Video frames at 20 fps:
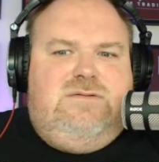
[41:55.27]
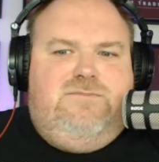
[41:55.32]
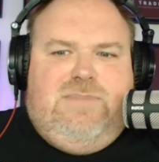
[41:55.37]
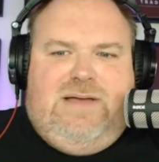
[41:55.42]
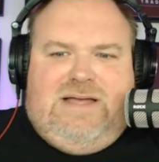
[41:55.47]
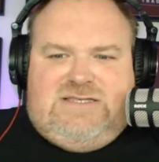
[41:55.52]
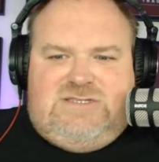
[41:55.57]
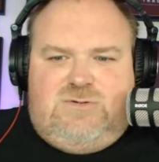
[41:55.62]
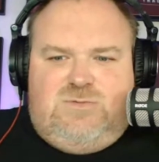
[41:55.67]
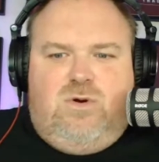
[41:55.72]

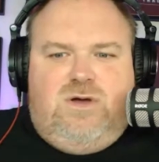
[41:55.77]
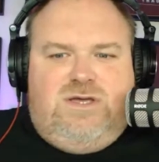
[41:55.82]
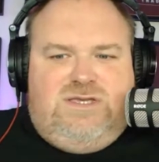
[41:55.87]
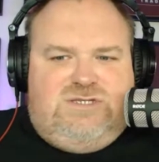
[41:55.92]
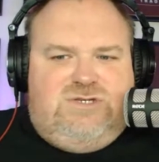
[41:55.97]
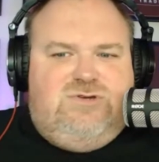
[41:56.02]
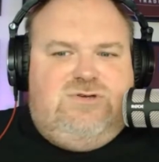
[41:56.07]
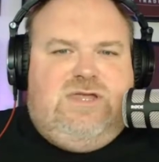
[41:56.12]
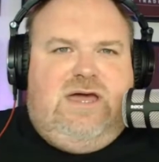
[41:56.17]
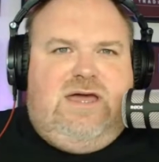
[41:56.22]
Back to what
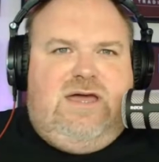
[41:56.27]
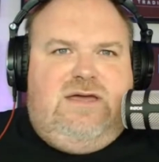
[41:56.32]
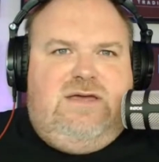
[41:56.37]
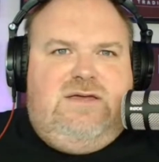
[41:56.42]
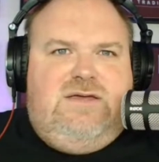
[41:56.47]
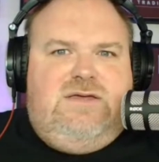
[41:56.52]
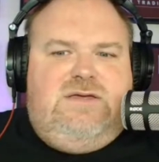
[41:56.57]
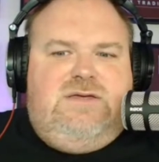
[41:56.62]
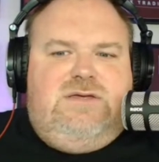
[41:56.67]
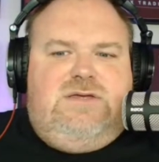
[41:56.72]
he's good at.
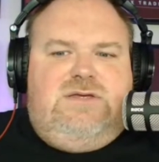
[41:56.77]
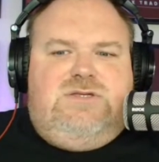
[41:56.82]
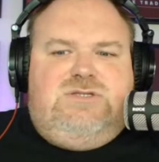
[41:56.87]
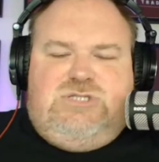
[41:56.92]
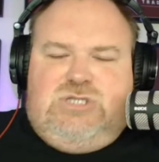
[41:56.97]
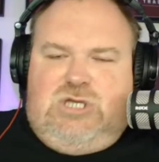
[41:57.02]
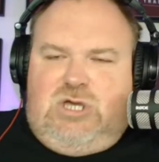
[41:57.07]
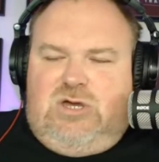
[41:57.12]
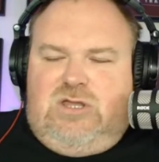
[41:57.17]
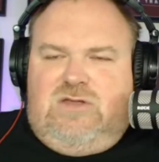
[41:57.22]

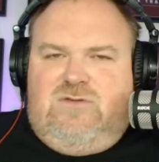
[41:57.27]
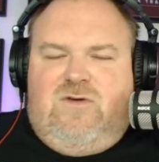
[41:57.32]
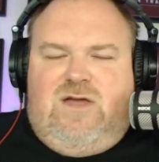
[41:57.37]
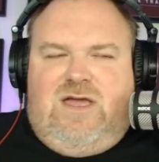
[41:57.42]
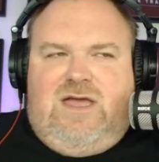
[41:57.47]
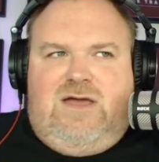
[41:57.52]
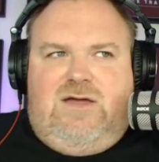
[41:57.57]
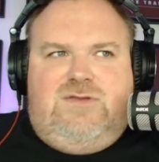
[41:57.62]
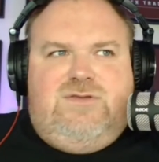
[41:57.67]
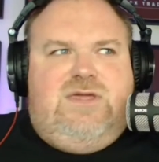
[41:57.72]
Turning
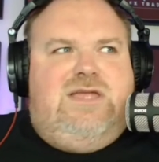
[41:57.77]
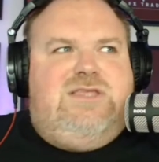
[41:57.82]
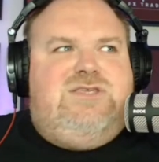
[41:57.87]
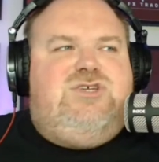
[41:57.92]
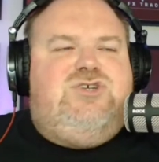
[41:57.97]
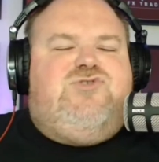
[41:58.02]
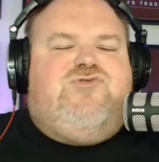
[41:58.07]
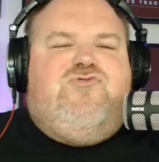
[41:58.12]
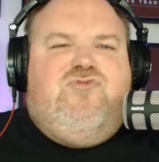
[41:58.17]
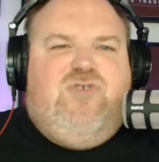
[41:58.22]
round and
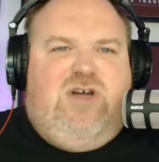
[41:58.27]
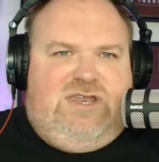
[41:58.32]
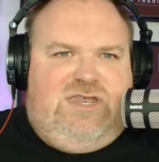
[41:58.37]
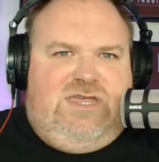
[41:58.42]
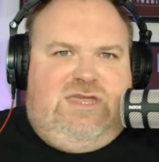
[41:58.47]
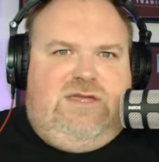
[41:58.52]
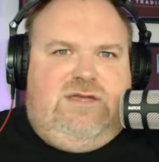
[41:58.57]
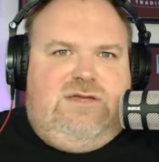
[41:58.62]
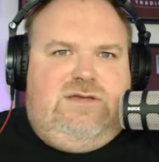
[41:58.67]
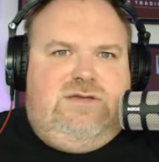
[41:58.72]
just
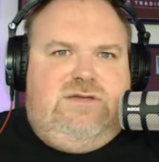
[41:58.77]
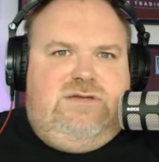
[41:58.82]
running.